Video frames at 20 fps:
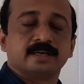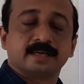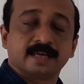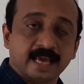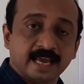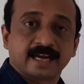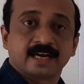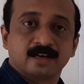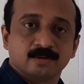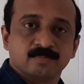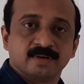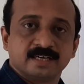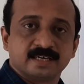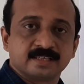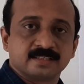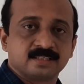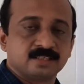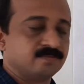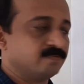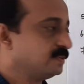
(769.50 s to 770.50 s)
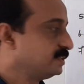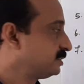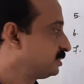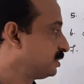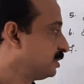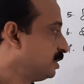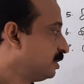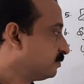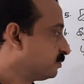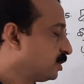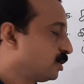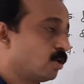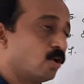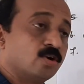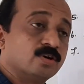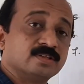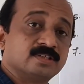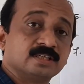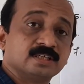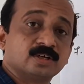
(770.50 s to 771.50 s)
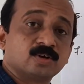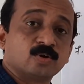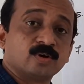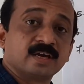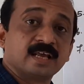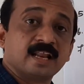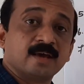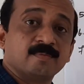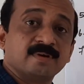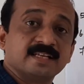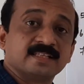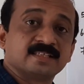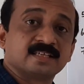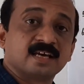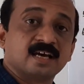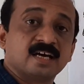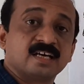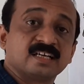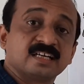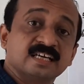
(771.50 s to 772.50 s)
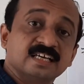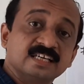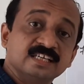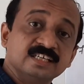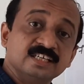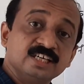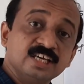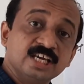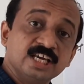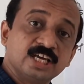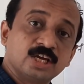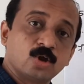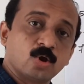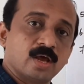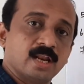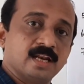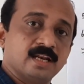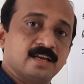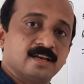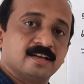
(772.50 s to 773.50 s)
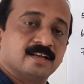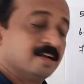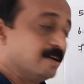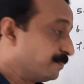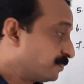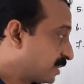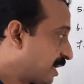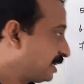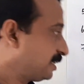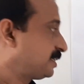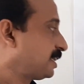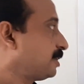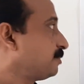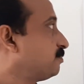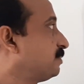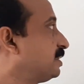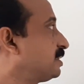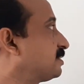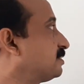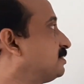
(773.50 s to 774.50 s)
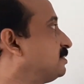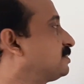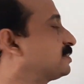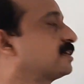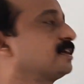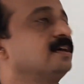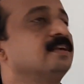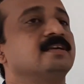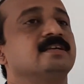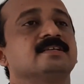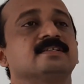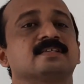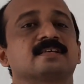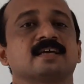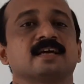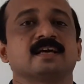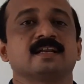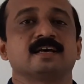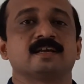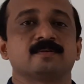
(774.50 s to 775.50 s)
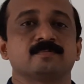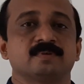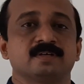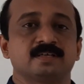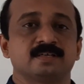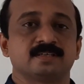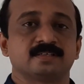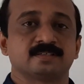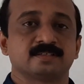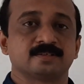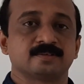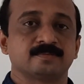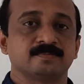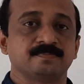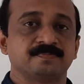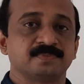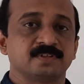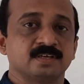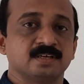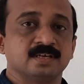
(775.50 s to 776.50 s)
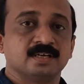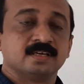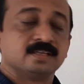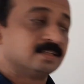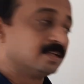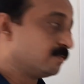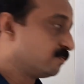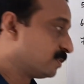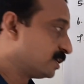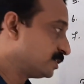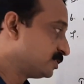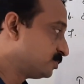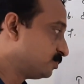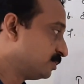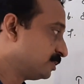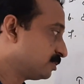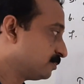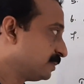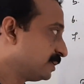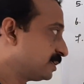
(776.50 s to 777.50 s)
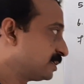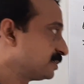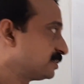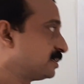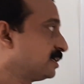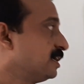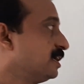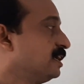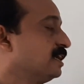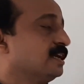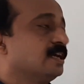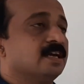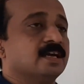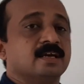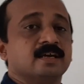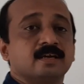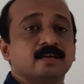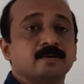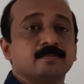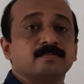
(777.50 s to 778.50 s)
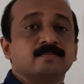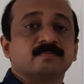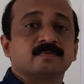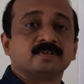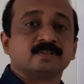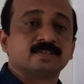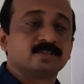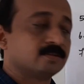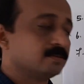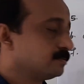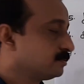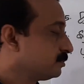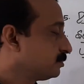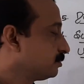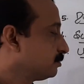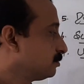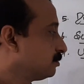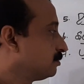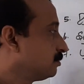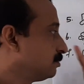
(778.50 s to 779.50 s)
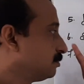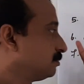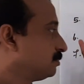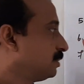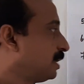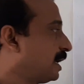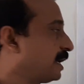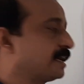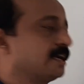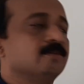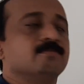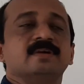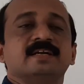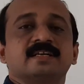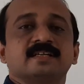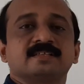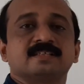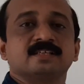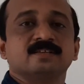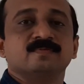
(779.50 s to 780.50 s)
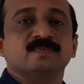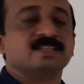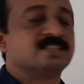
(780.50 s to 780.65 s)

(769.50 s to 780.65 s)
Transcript: diagonal matrix in which the non-zero elements are equal. That type matrix is called a scalar matrix. Then what is unity matrix? A diagonal matrix in